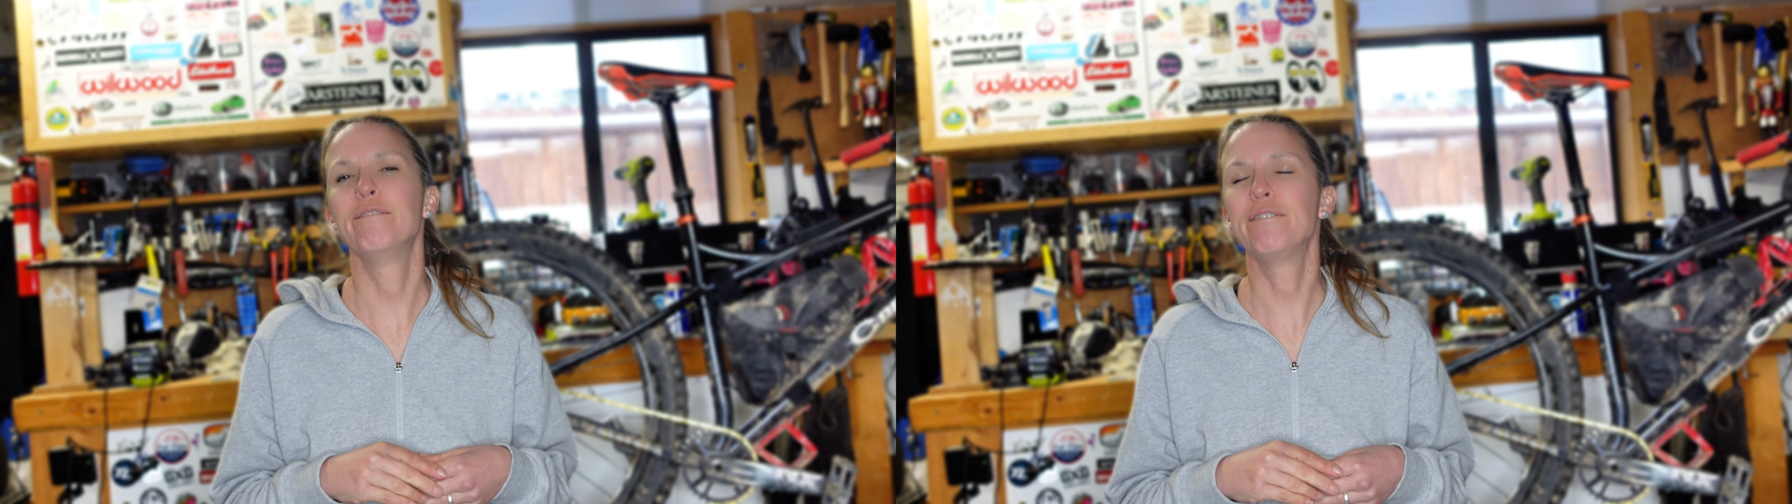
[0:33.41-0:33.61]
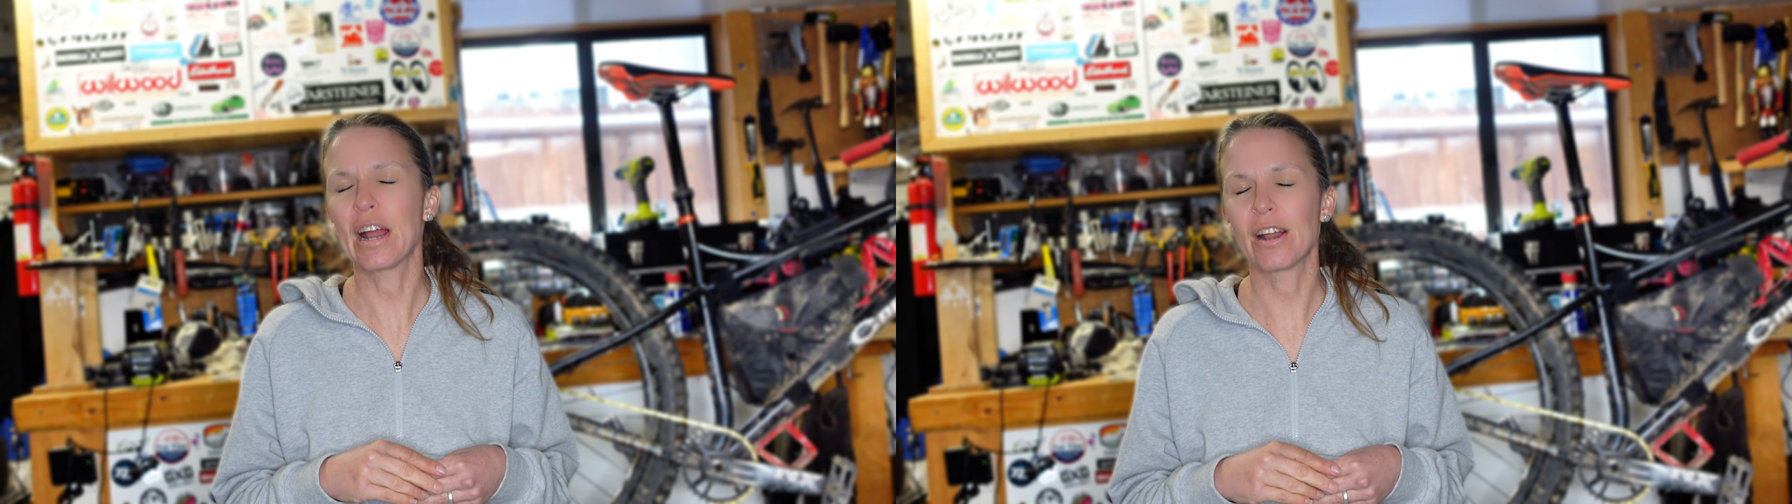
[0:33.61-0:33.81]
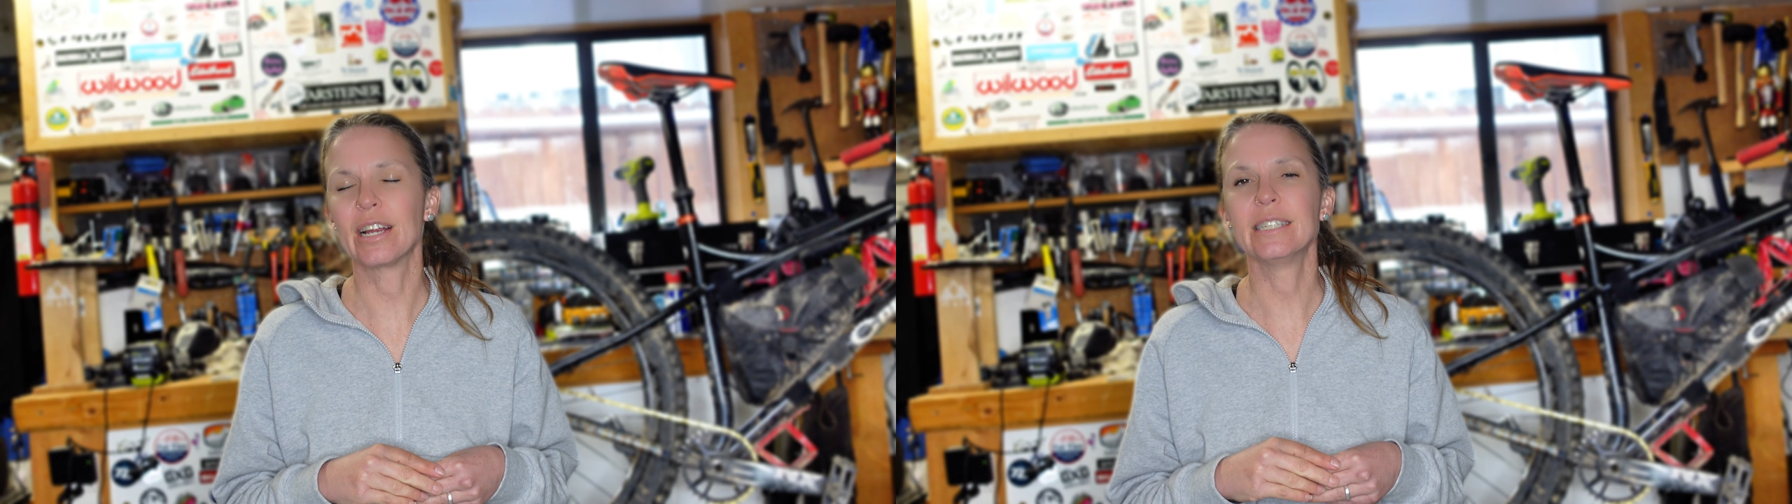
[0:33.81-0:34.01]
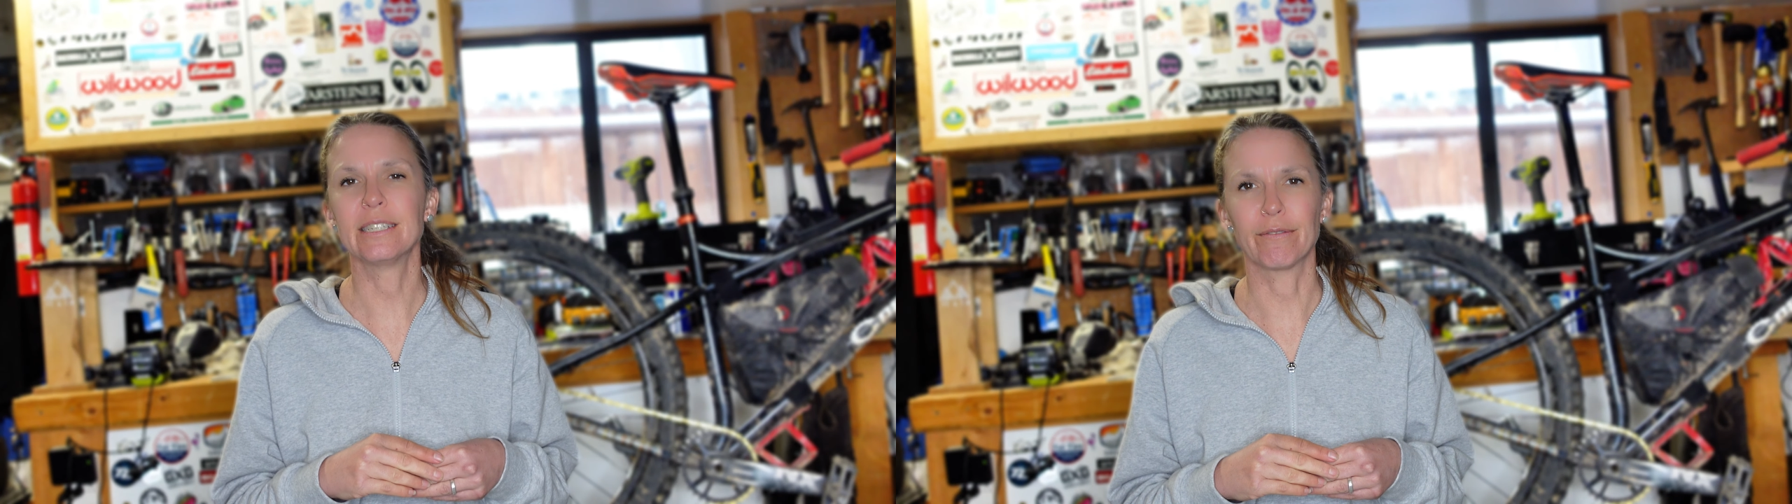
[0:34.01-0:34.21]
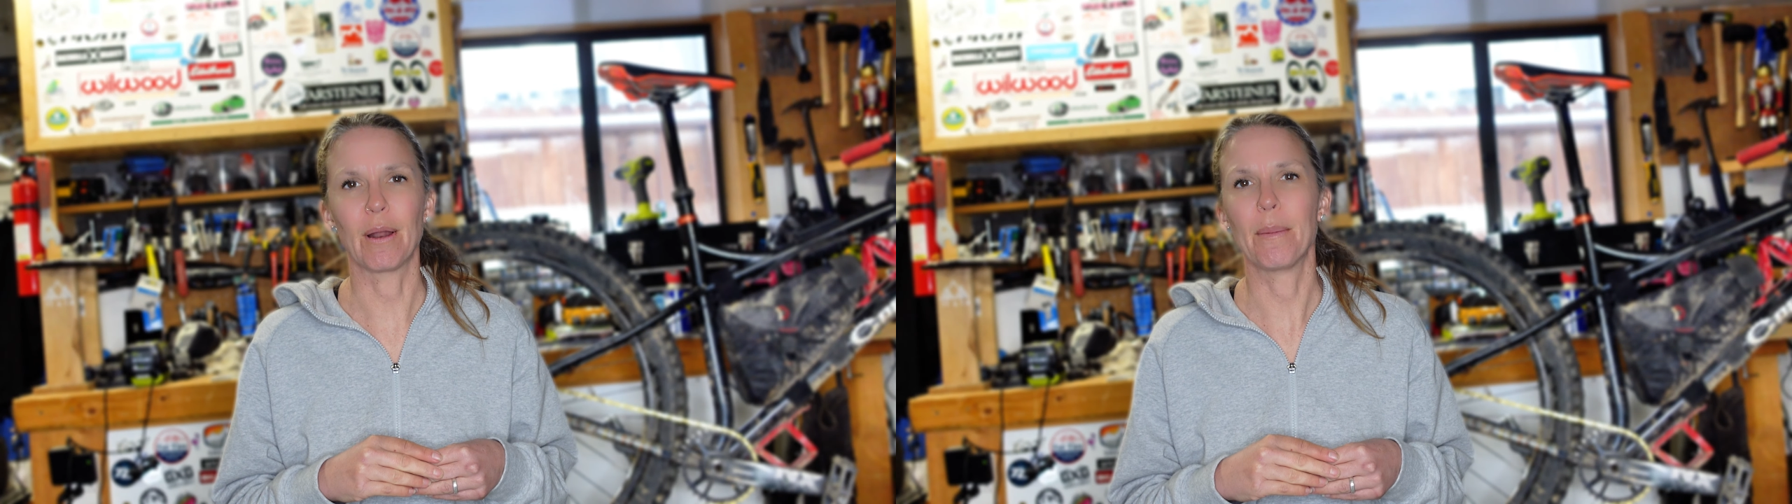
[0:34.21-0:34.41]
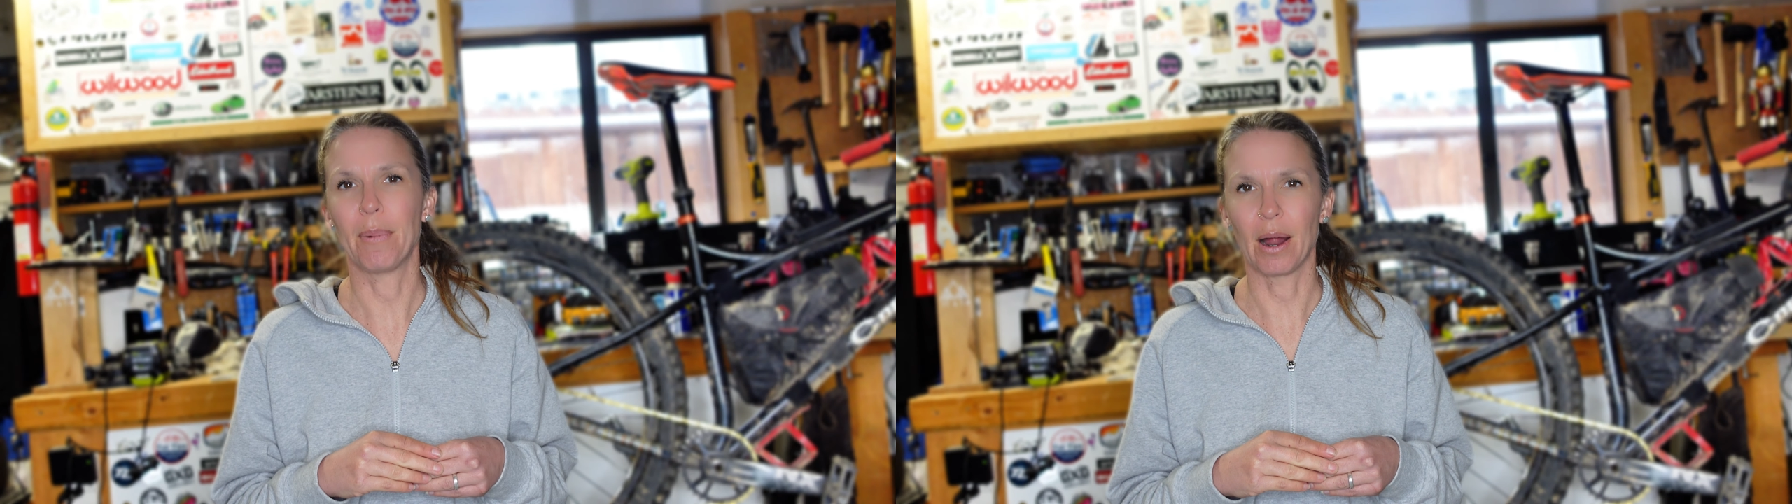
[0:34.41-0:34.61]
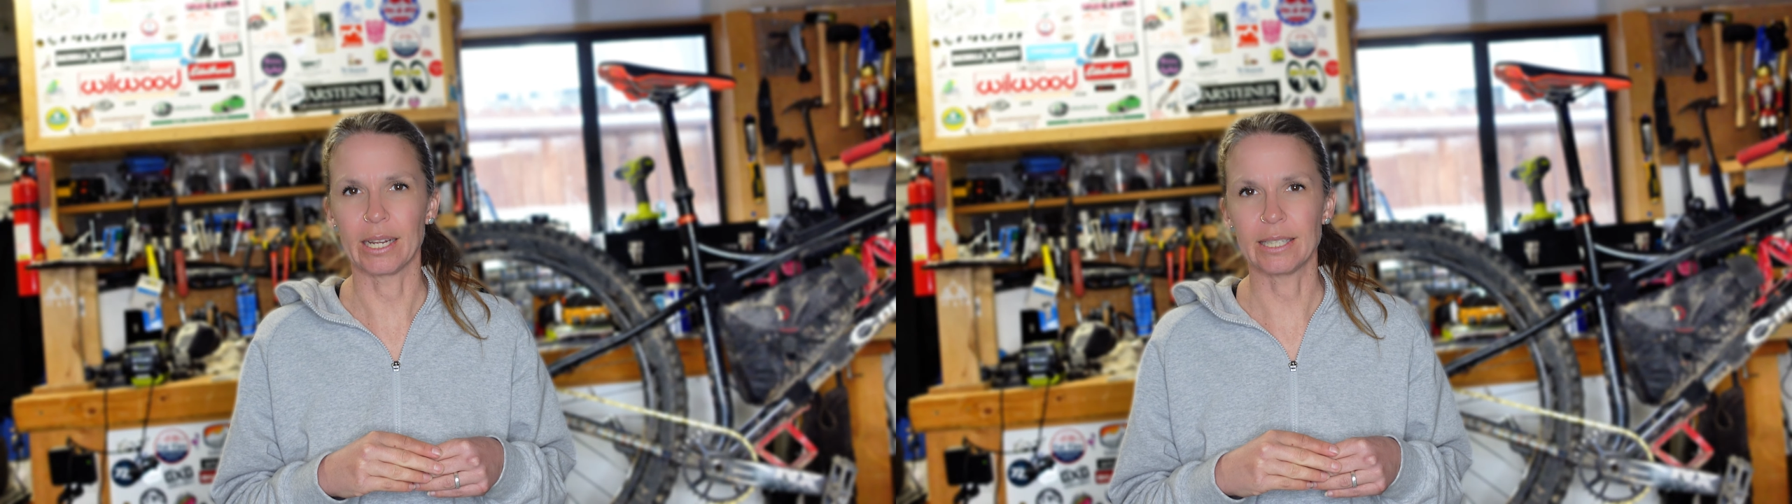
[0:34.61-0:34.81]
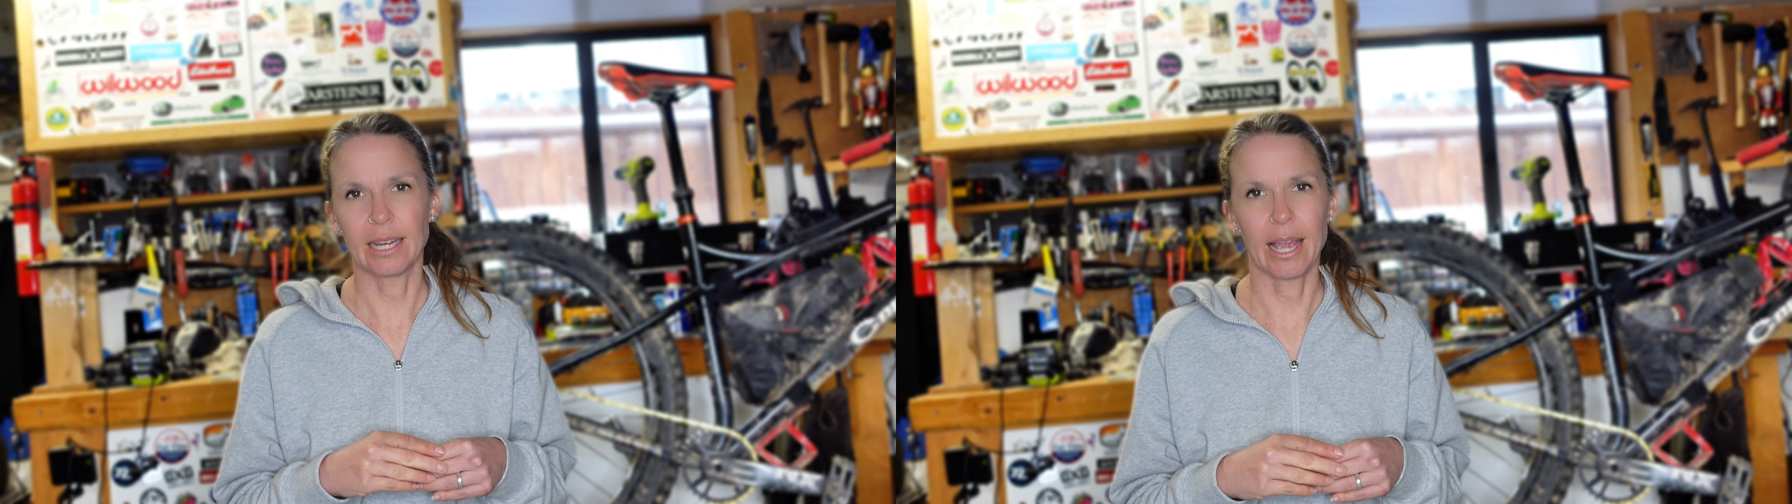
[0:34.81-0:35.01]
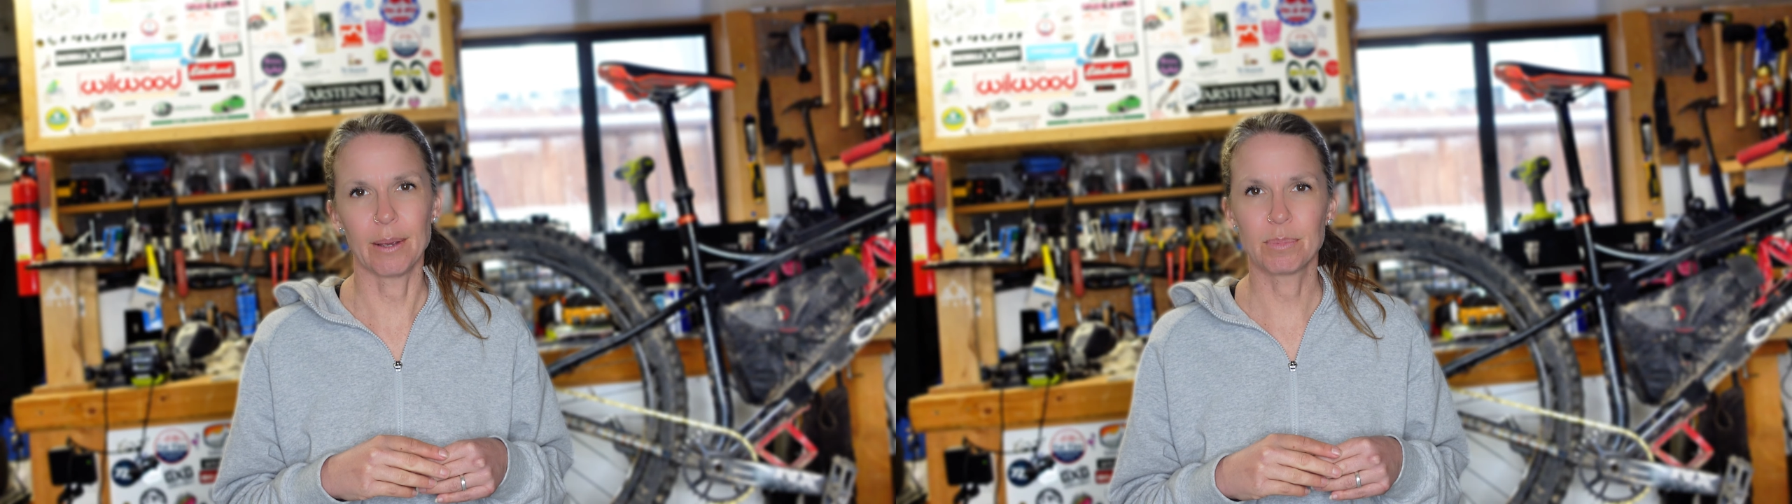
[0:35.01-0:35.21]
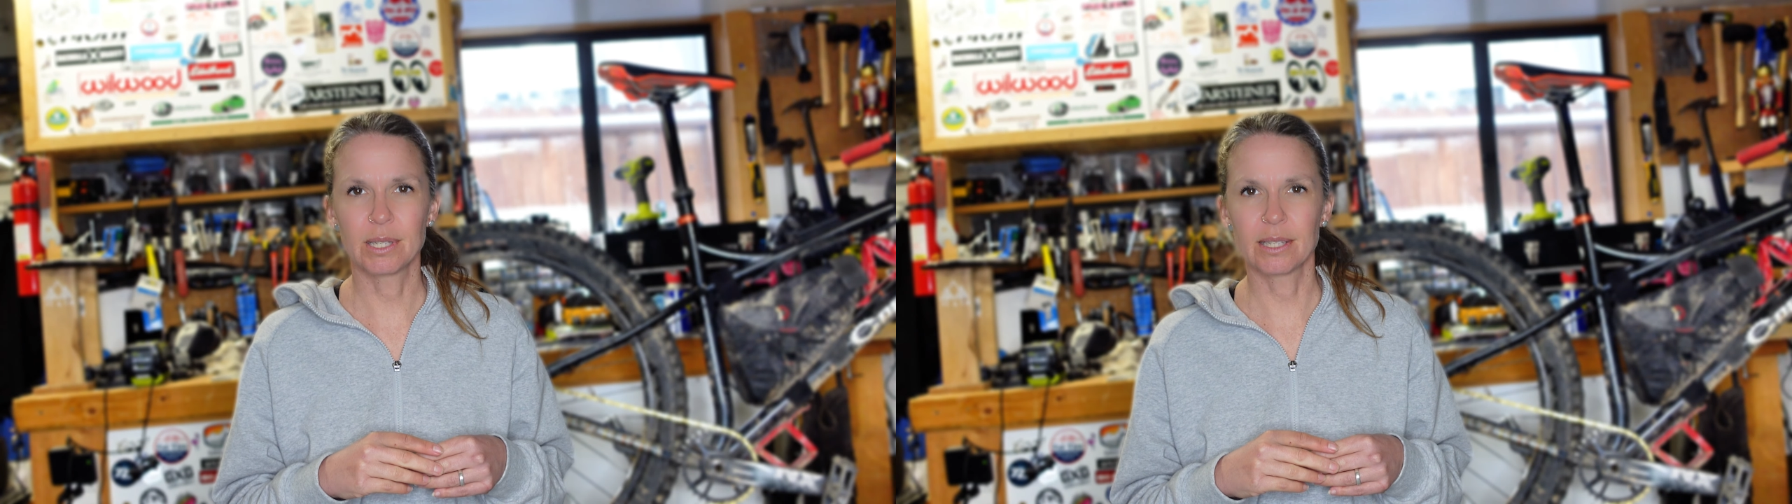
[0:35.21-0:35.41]
very different body
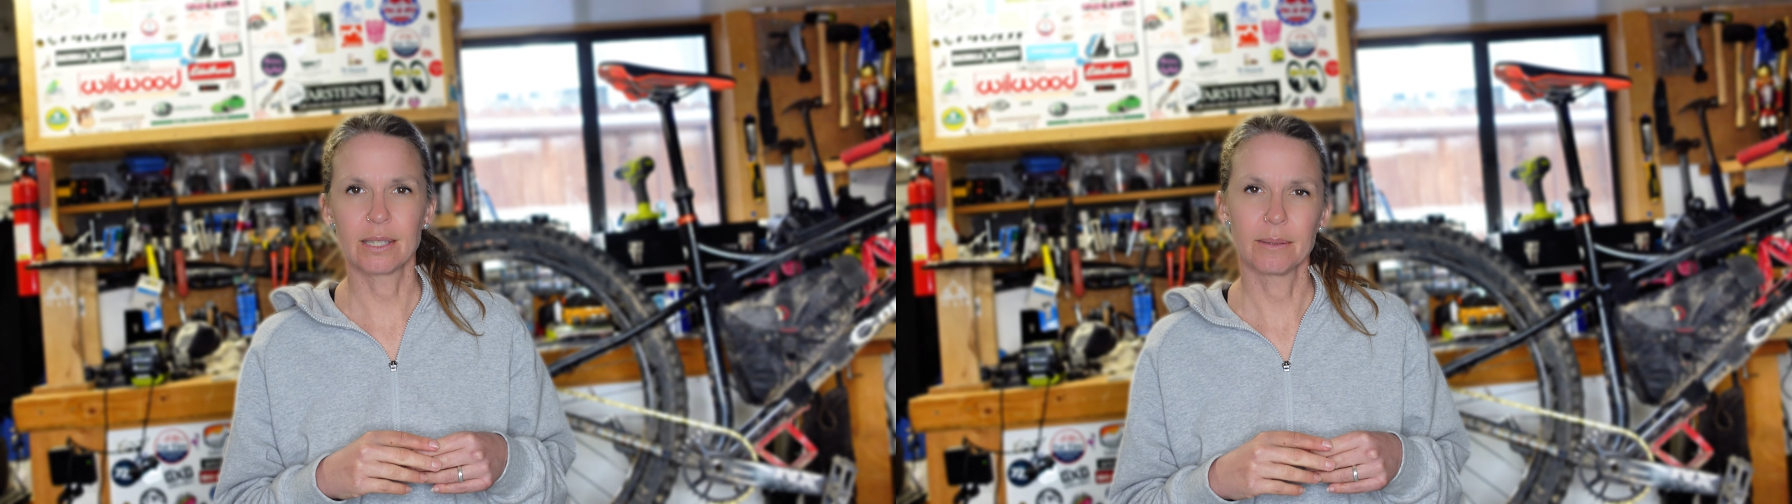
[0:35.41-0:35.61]
types.